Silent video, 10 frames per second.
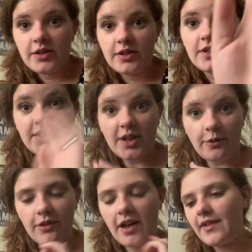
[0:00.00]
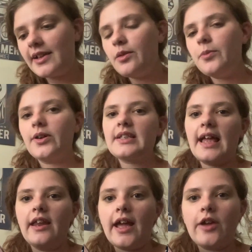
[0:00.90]
So I've got the books,
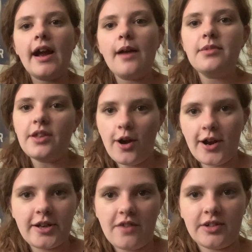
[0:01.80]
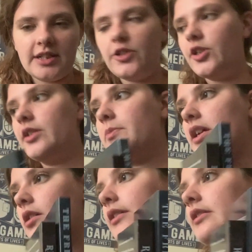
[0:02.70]
and I grabbed the hardcover editions
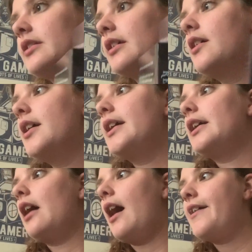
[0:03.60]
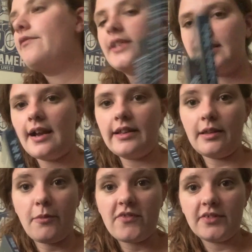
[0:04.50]
because I've decided that
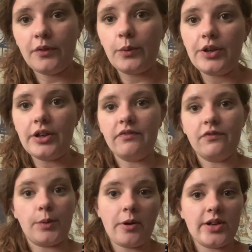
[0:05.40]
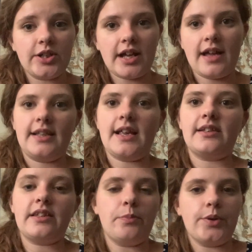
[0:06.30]
moving forward for Project ISS,
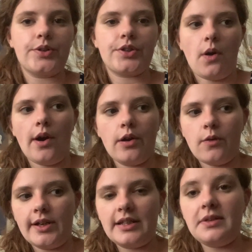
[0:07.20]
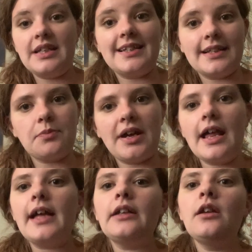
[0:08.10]
the books are going to be
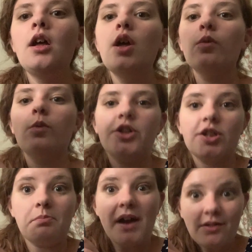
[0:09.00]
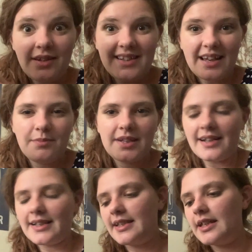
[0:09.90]
6x9, which is about the same
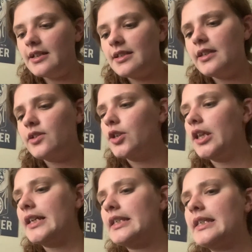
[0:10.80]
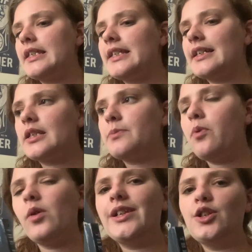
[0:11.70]
size as these. These are like
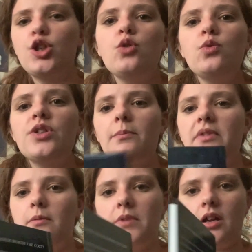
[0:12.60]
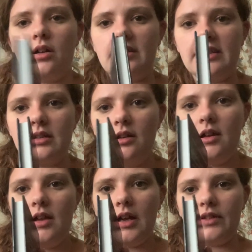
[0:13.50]
6.2 something because
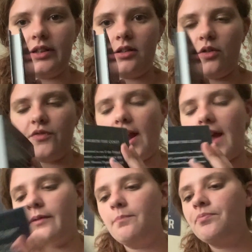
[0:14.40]
of the little overhang.